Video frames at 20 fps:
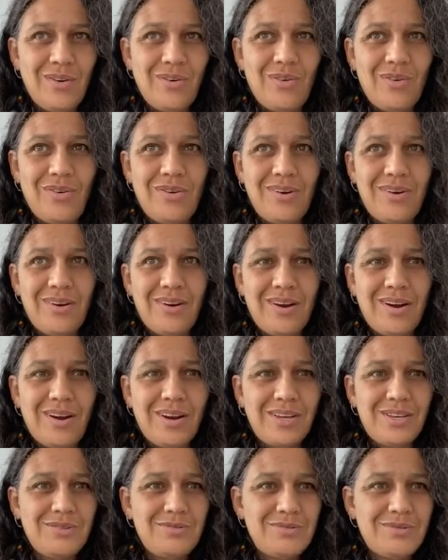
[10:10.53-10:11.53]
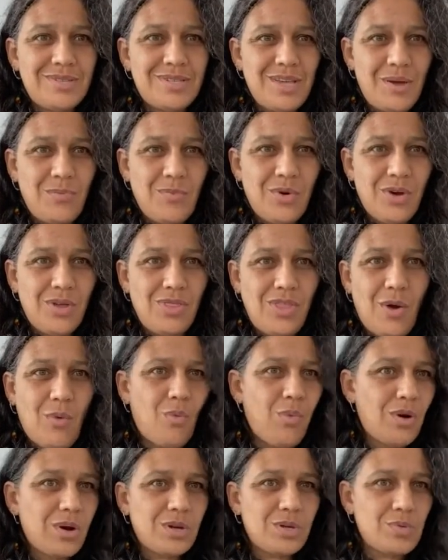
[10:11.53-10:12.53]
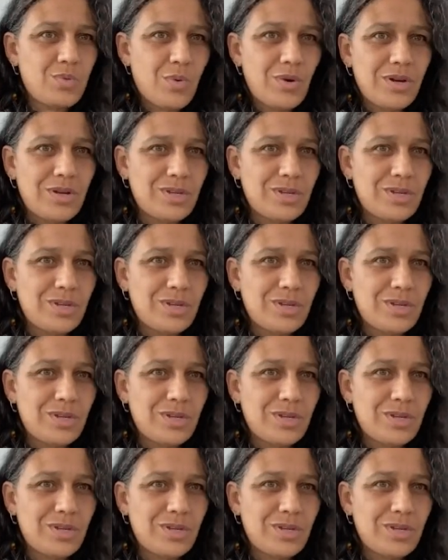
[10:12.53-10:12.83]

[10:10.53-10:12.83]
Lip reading: Or are you someone that works